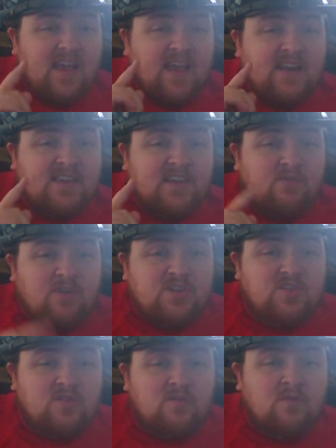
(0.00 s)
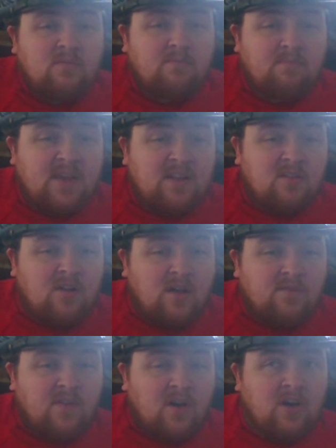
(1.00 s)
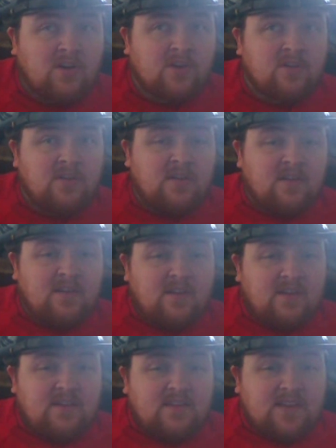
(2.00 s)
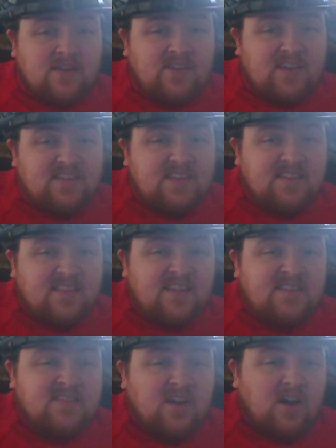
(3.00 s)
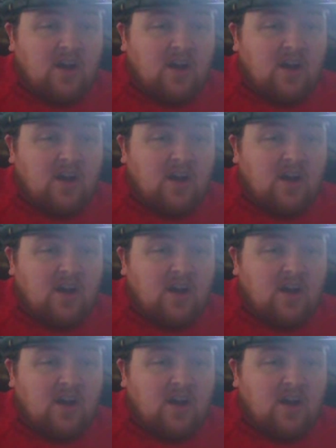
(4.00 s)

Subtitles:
and a Congressional Medal of Honor. Now, he did this